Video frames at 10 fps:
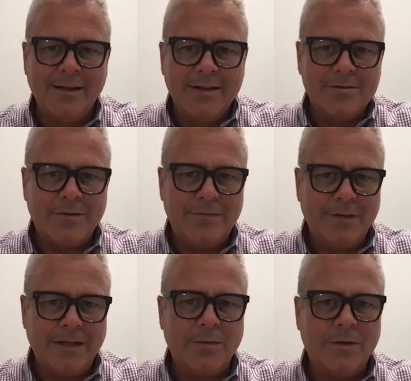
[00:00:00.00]
So I feel
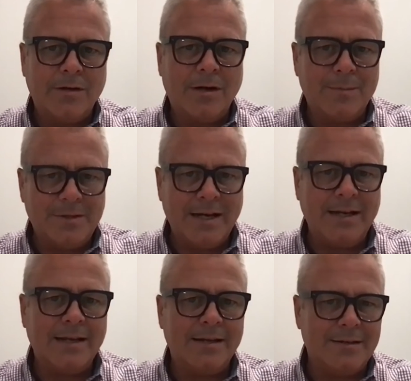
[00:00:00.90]
like we are
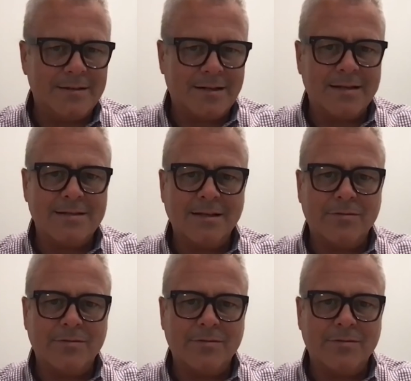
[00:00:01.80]
updating and discussing